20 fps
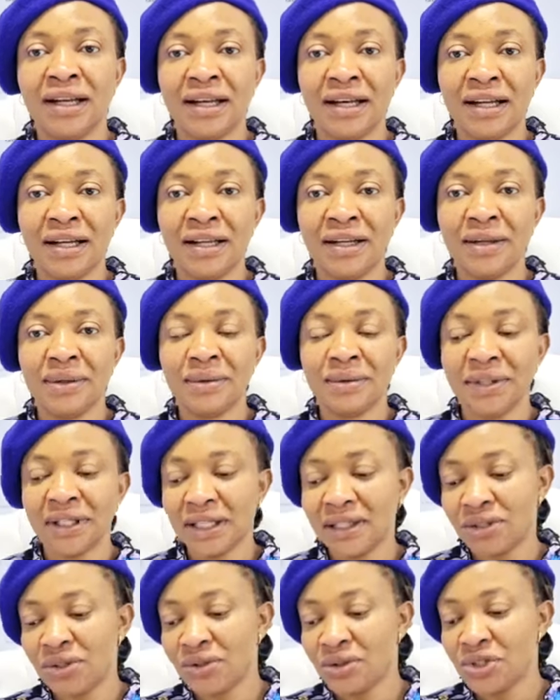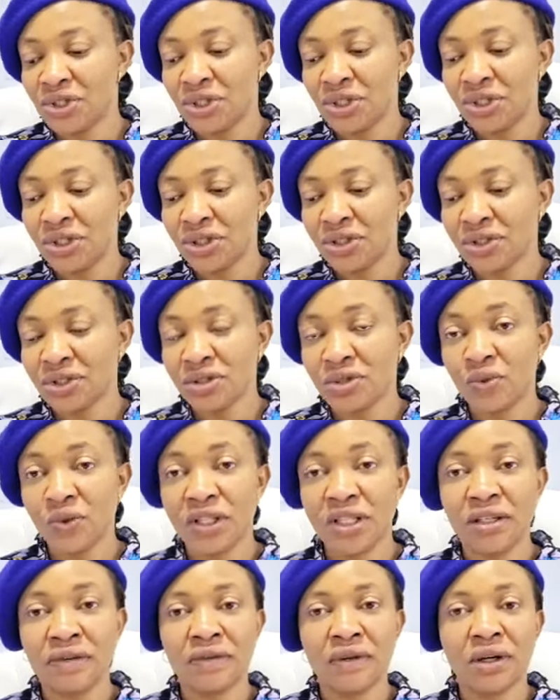Hallelujah to Jesus.
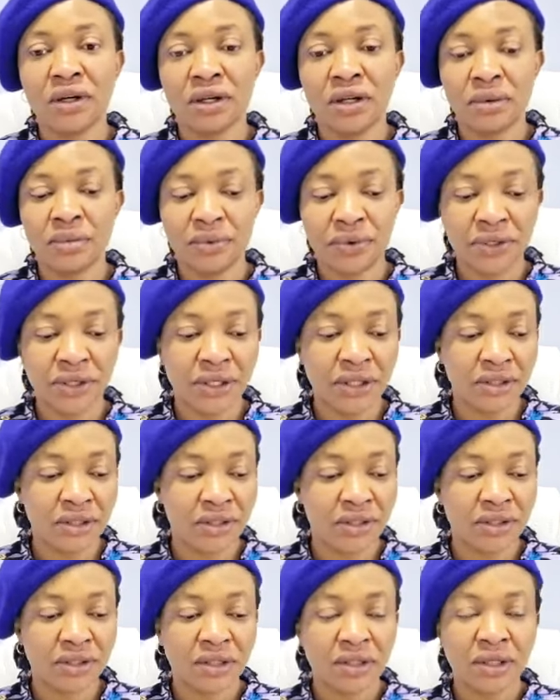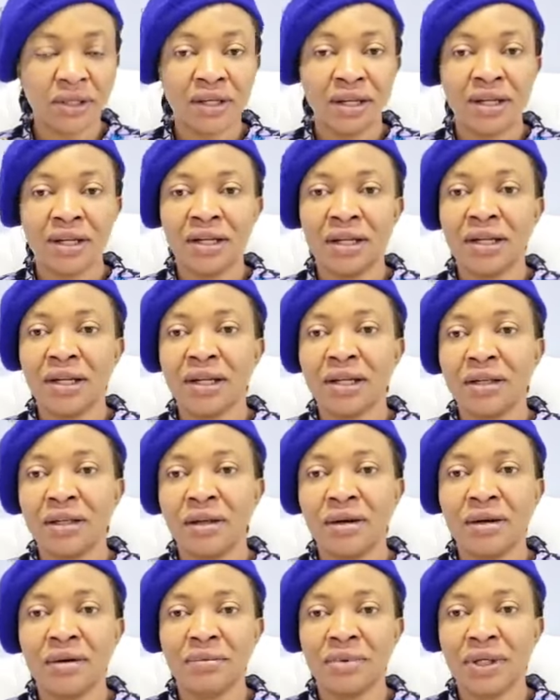We give God a praise.
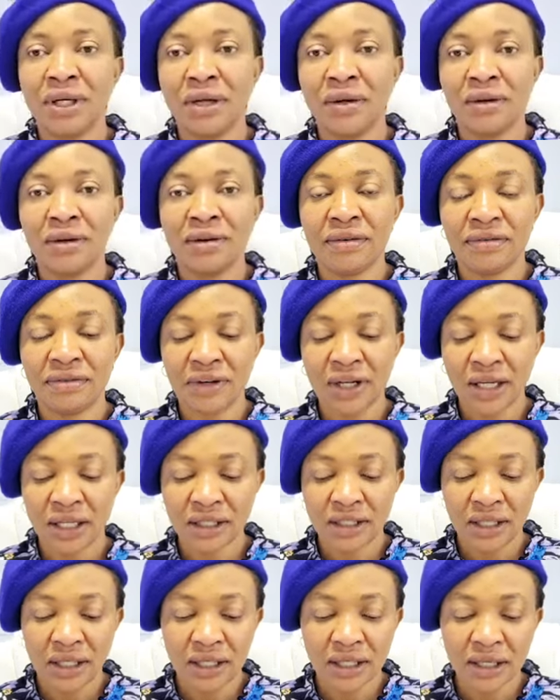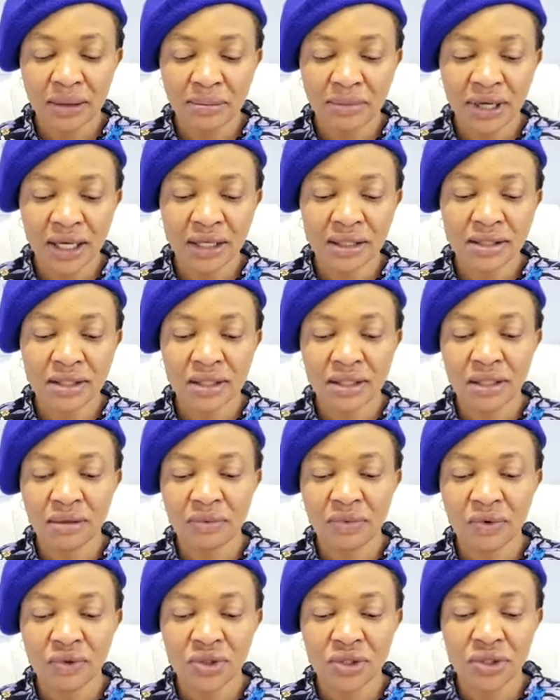Let God be glorified in the mighty
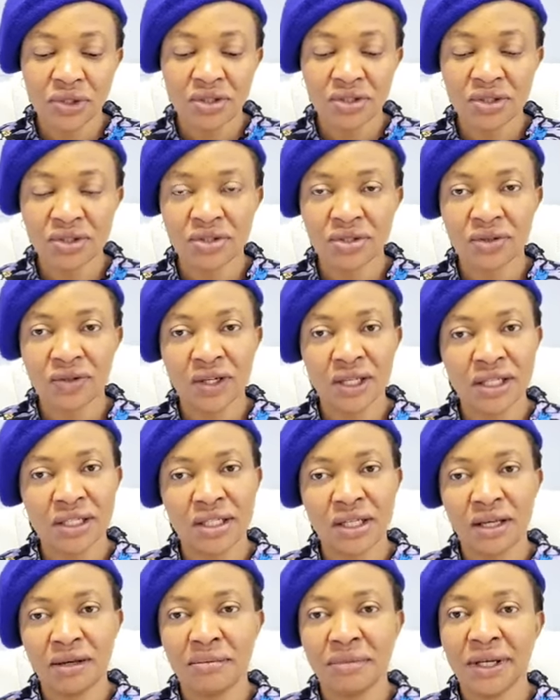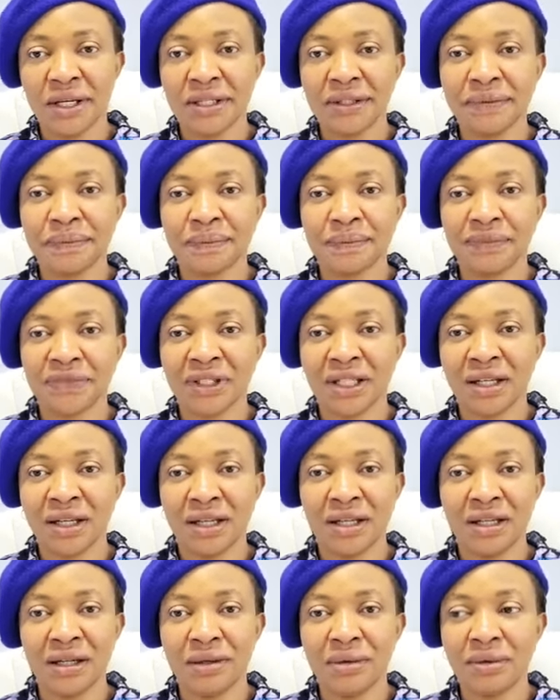name of Jesus Christ. Amen.
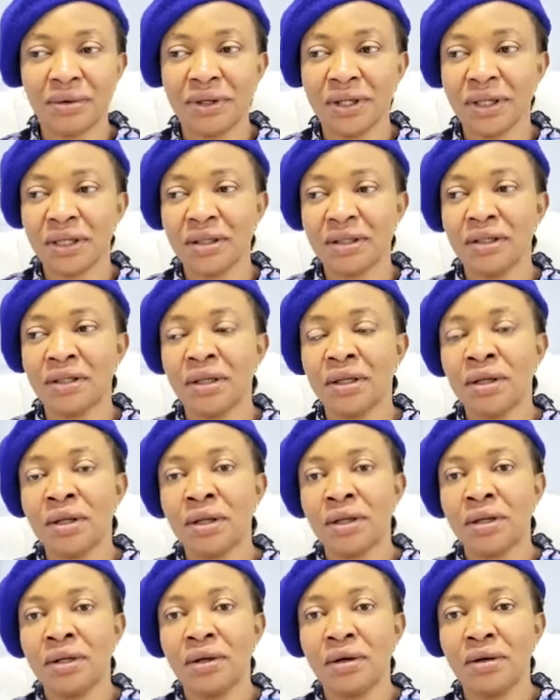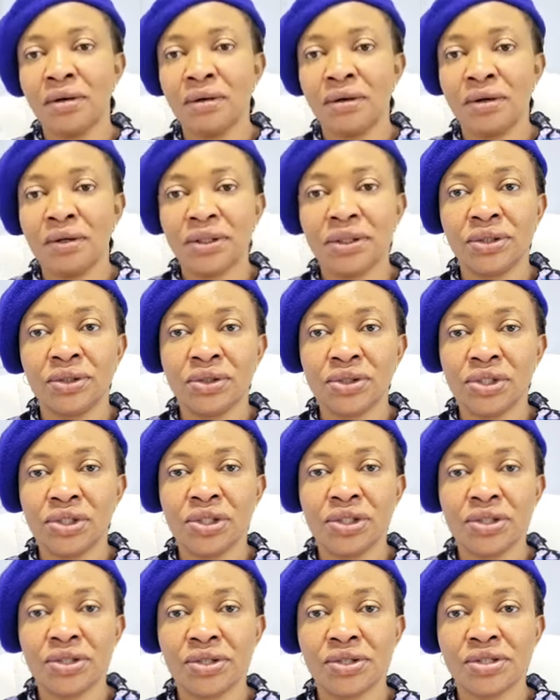Hallelujah. Glory to
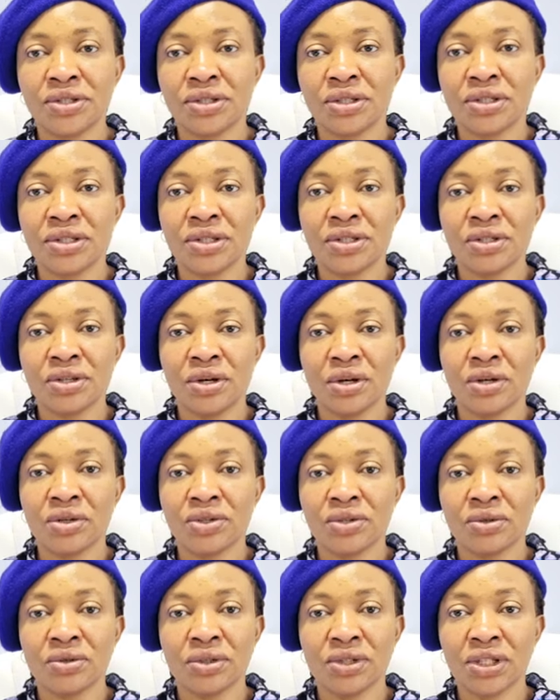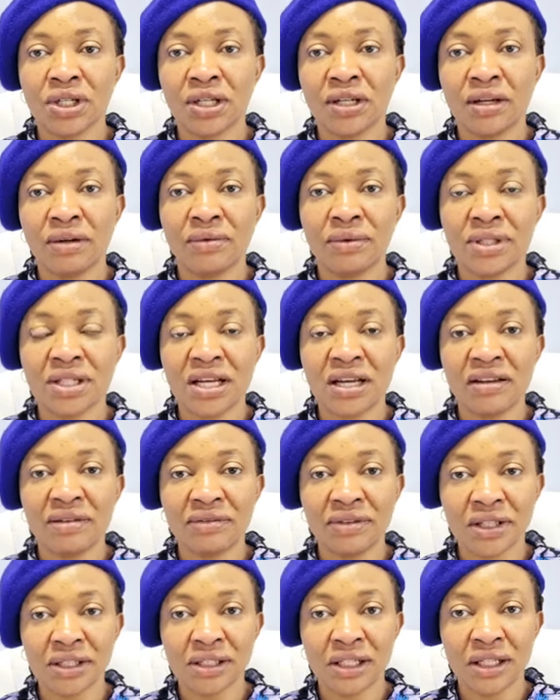Jesus. This is God's Son Channel with
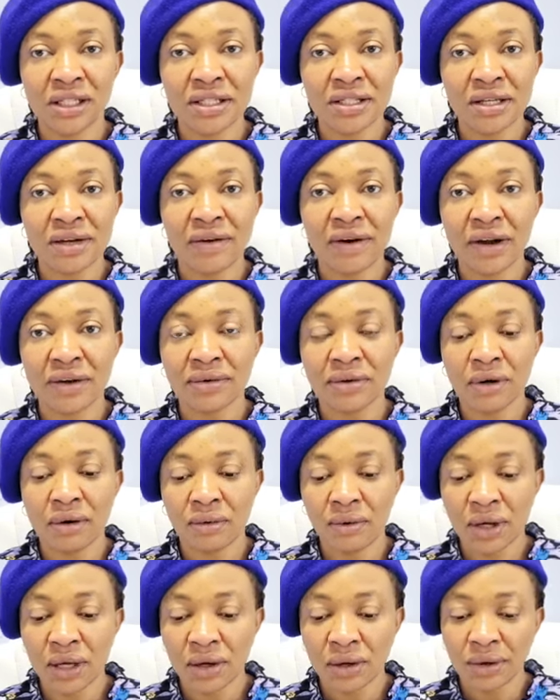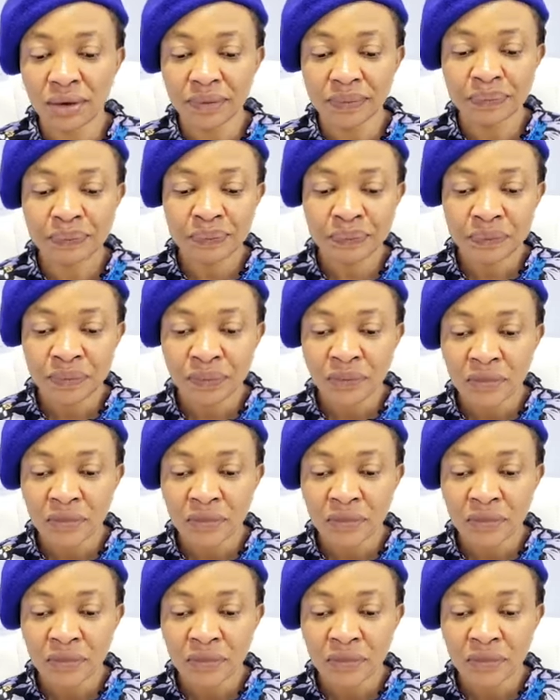Evangelist Sarah. You are welcome.